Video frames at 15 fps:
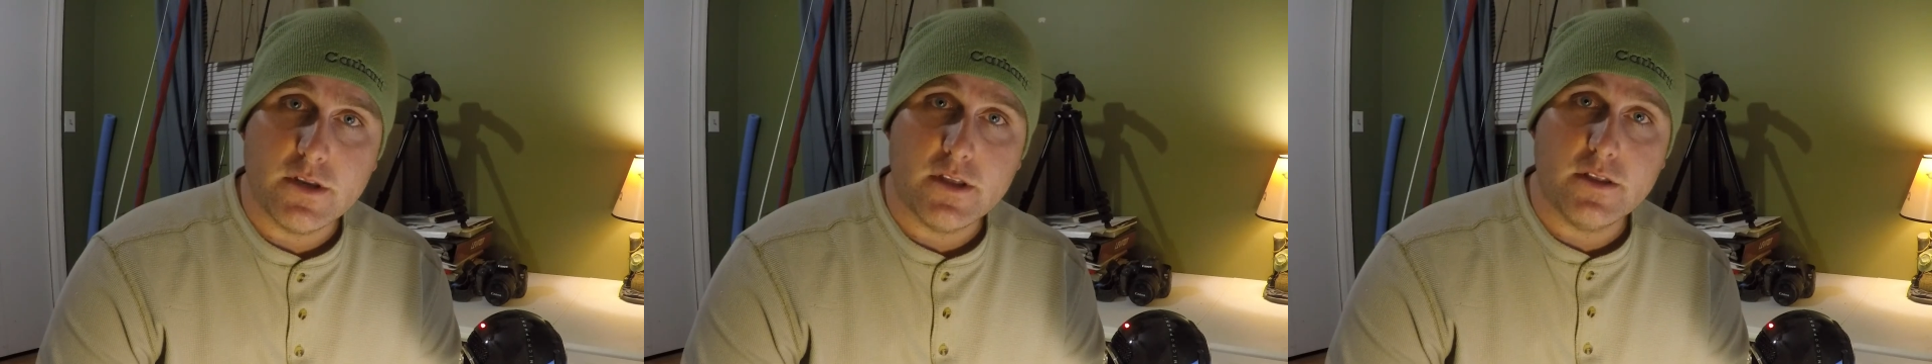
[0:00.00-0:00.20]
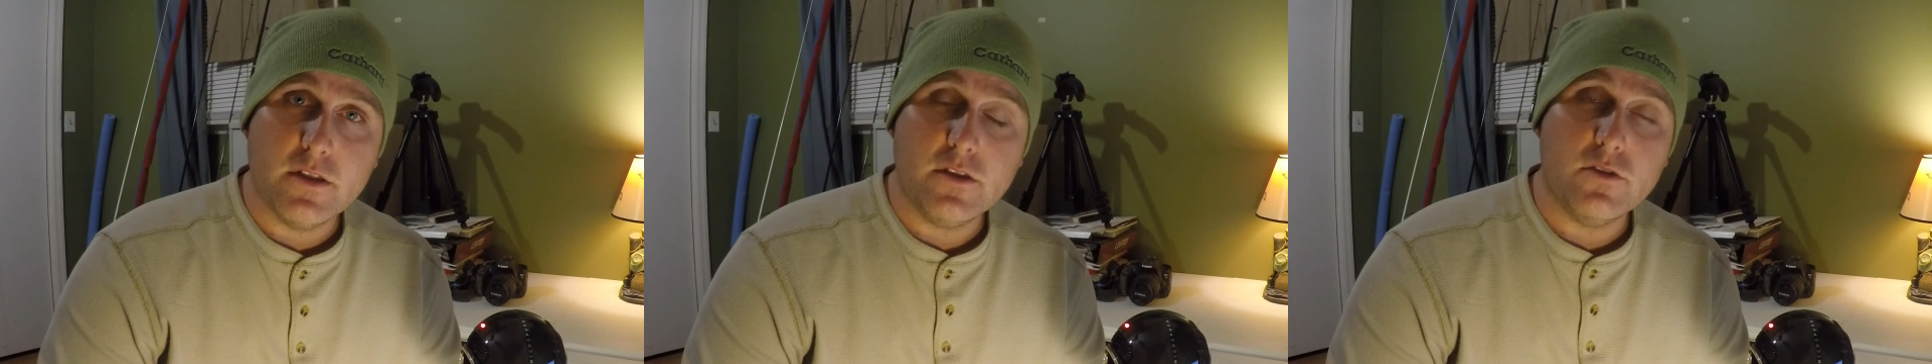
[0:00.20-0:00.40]

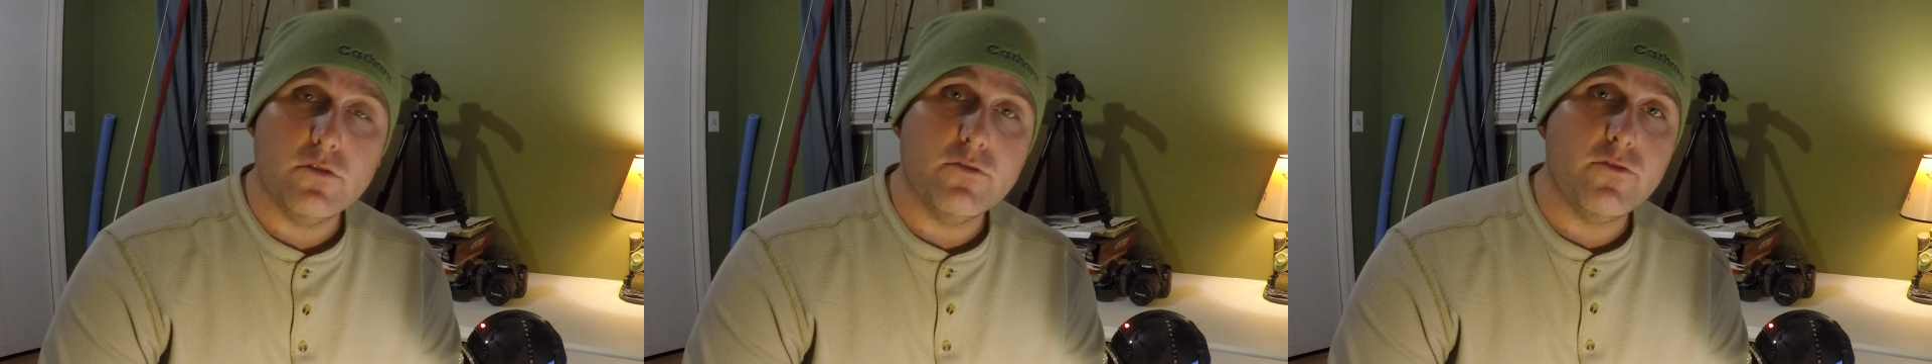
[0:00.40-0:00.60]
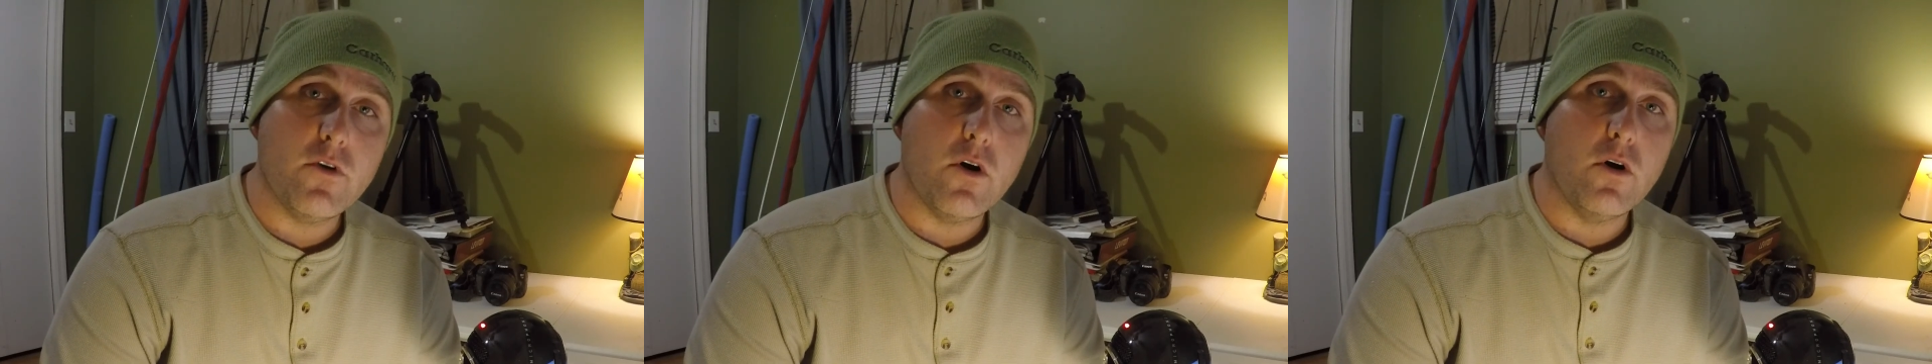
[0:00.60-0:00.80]
and that you
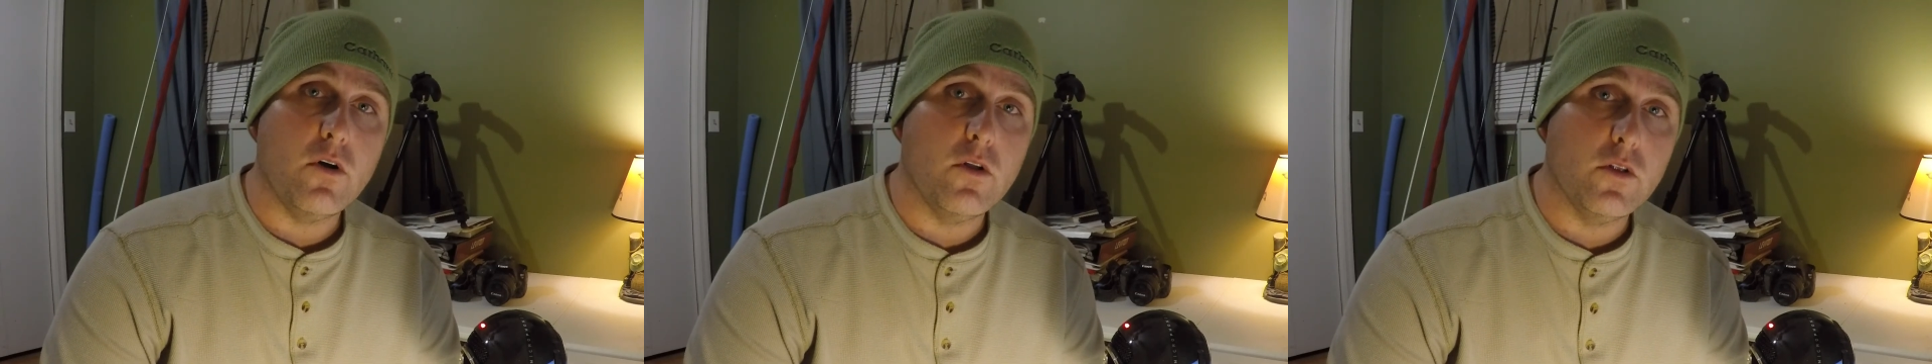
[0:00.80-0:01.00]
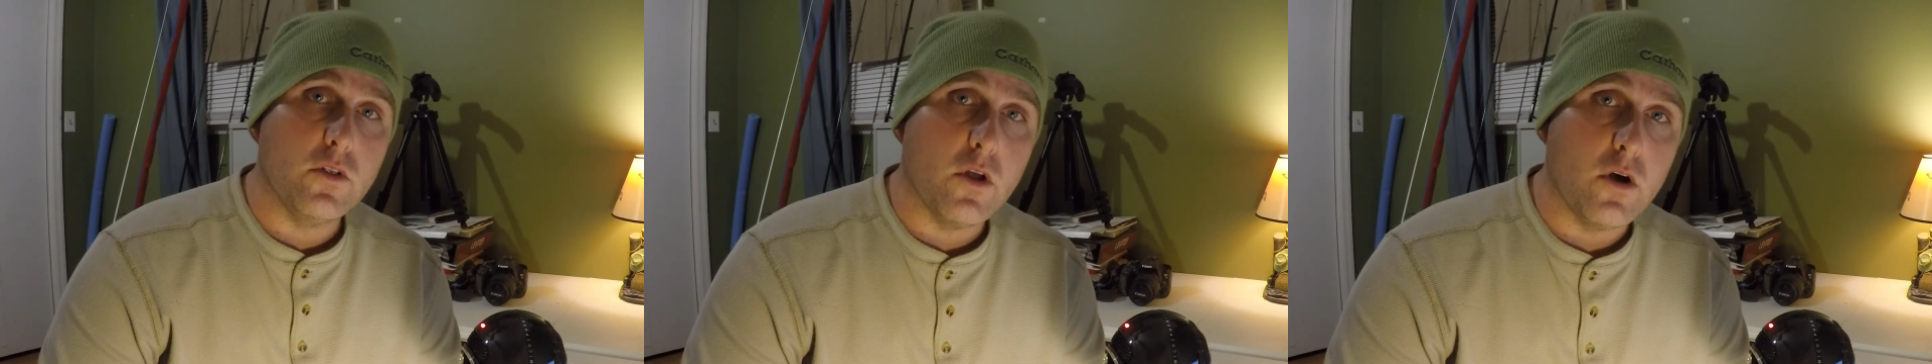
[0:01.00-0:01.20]

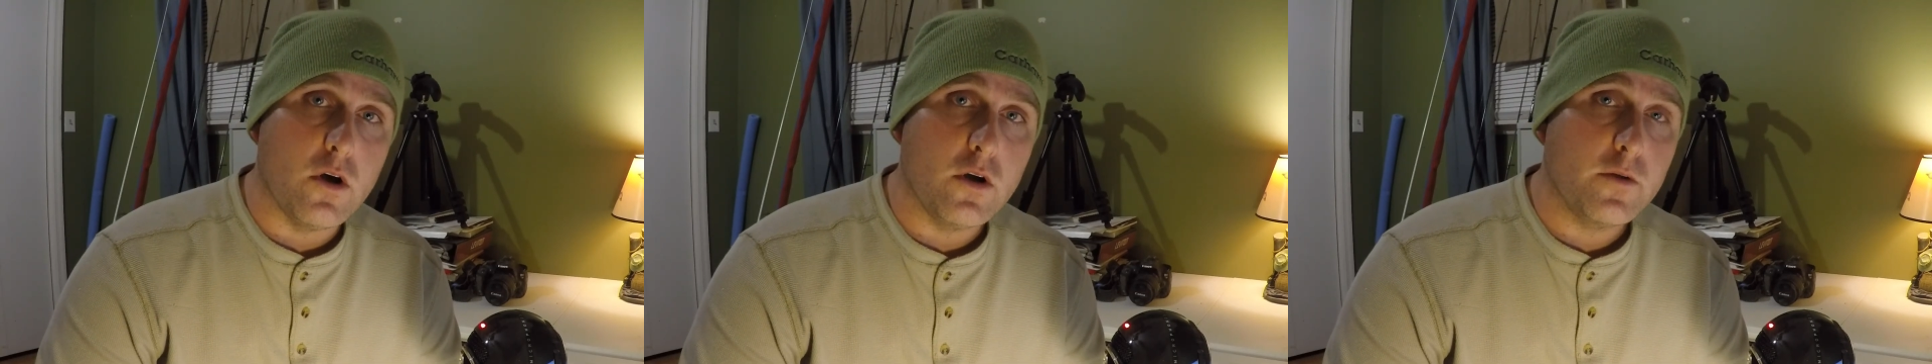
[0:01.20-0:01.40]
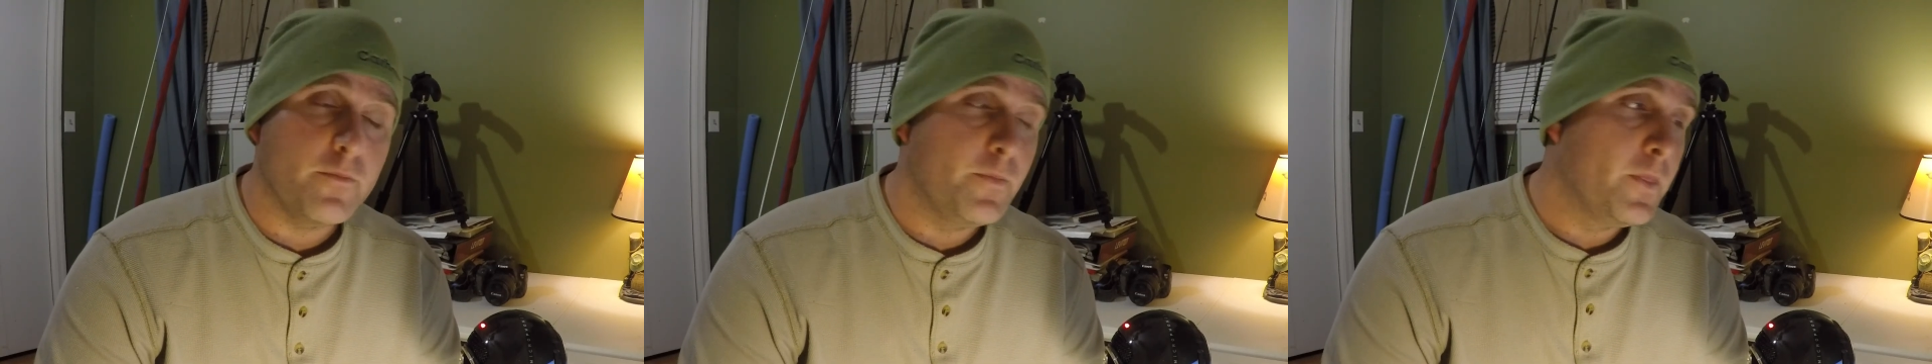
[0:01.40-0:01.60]
follow
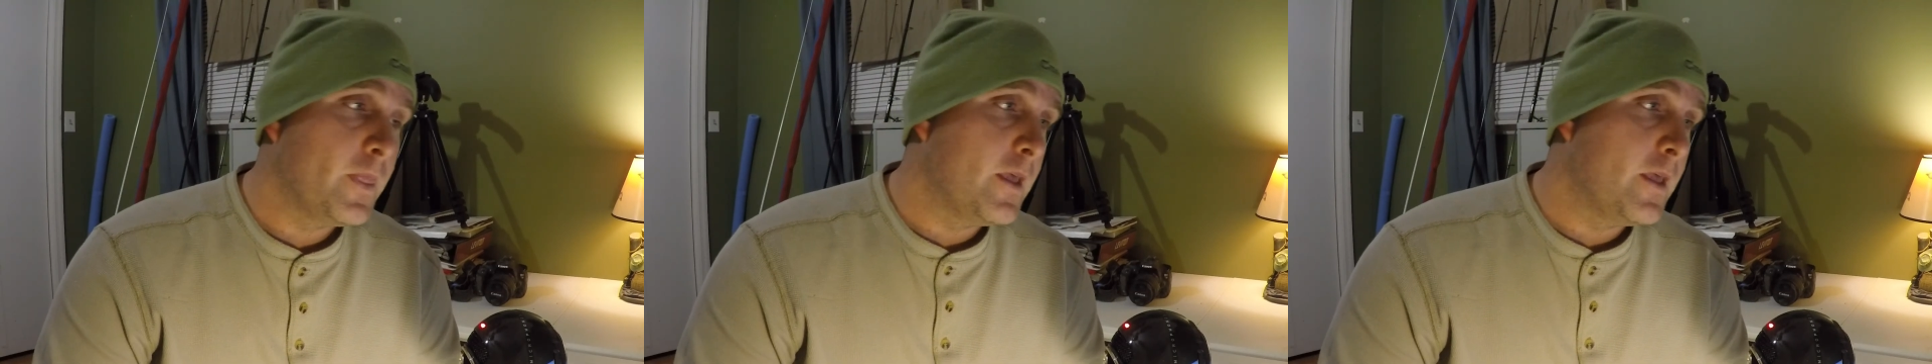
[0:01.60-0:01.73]
along.